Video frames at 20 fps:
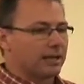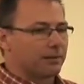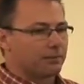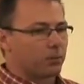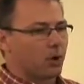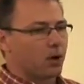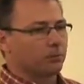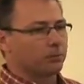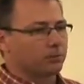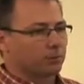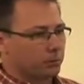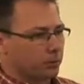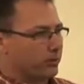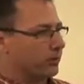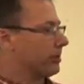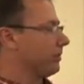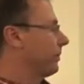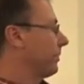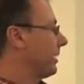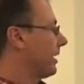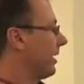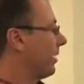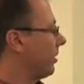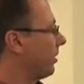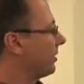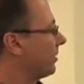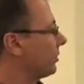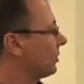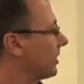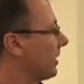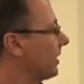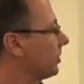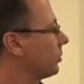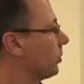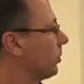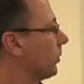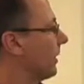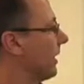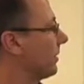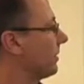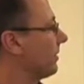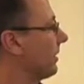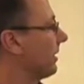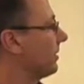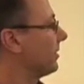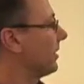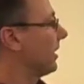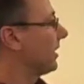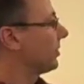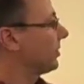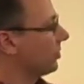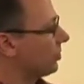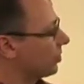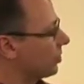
problems with them that I'll discuss when we get to that section.